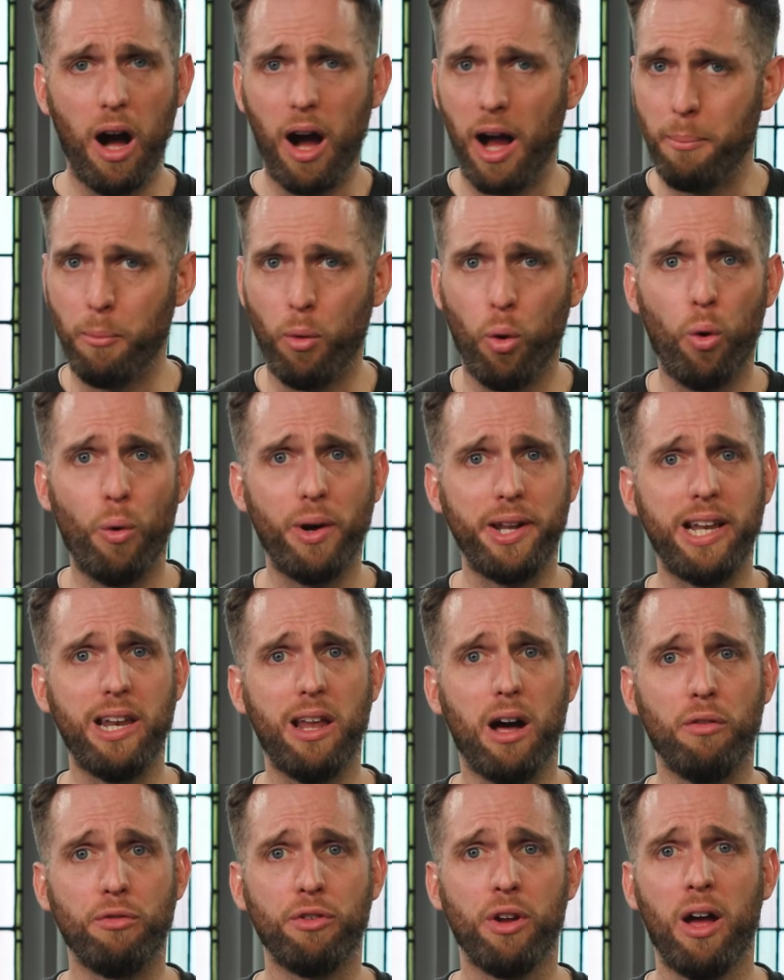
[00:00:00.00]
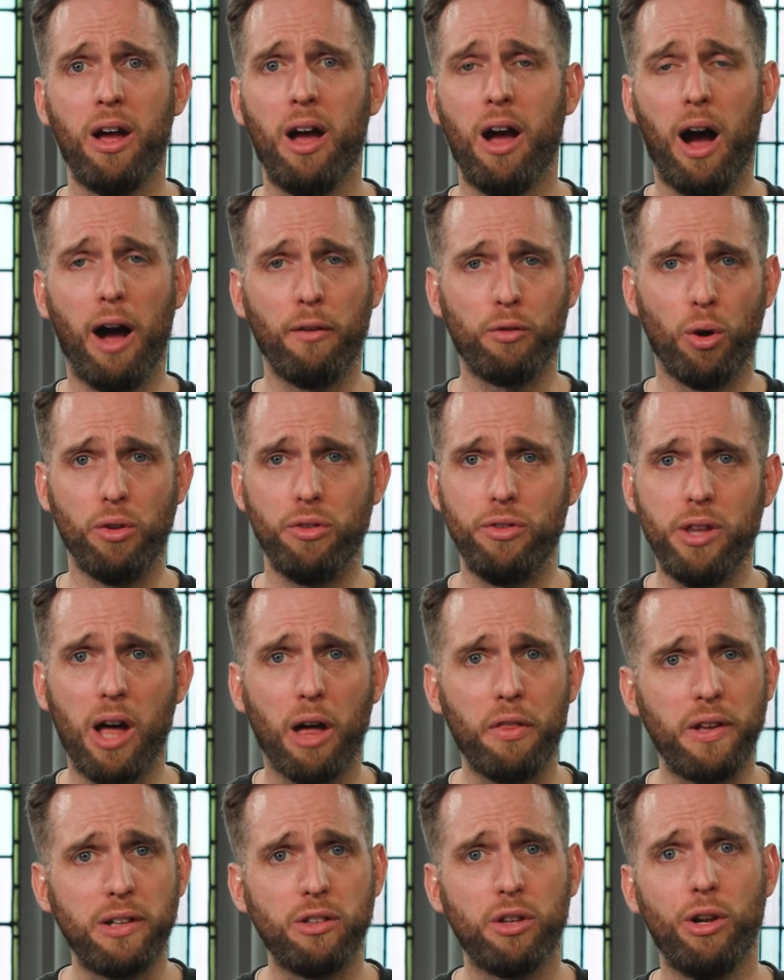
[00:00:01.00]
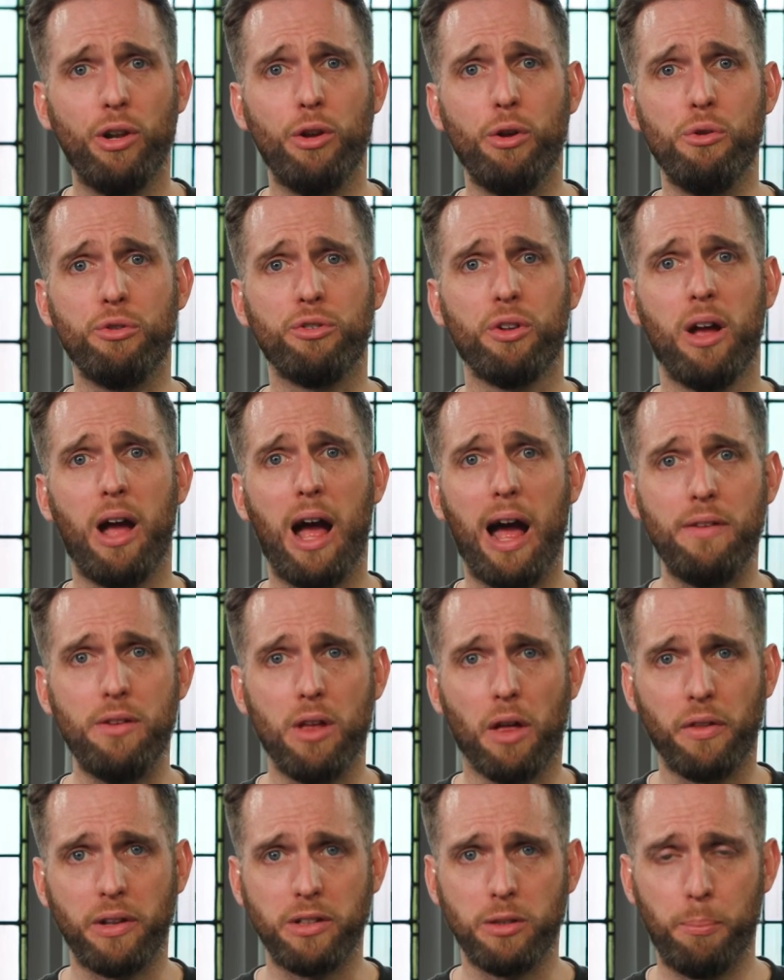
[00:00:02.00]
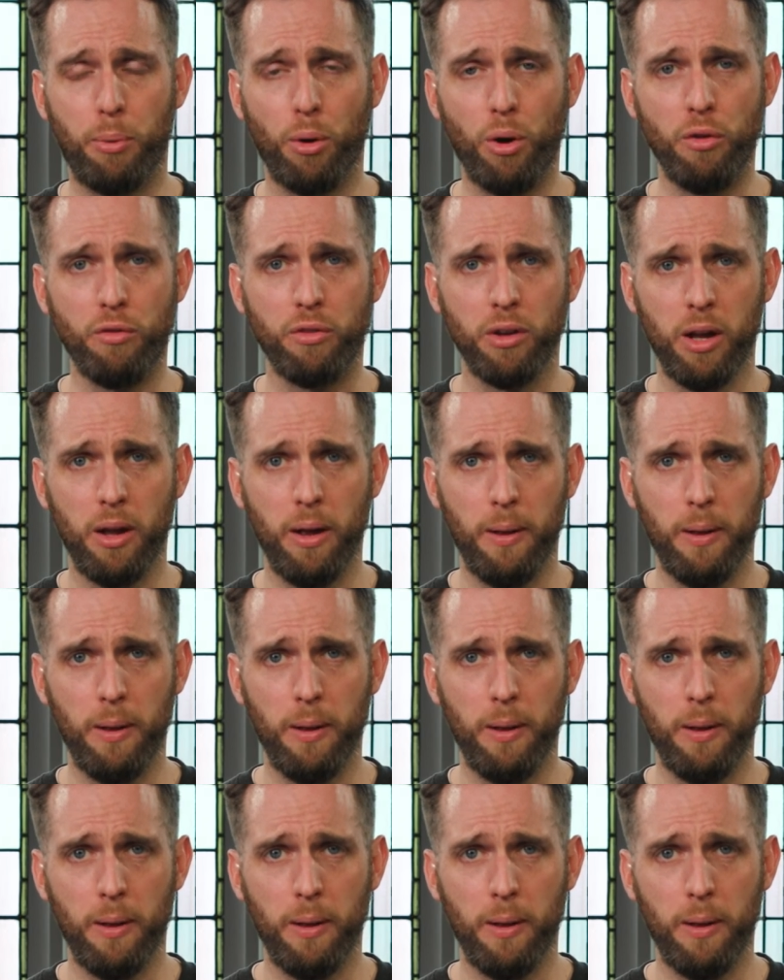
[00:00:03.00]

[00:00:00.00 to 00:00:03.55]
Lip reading: I'm already loved. I've got nothing to lose and nothing to prove.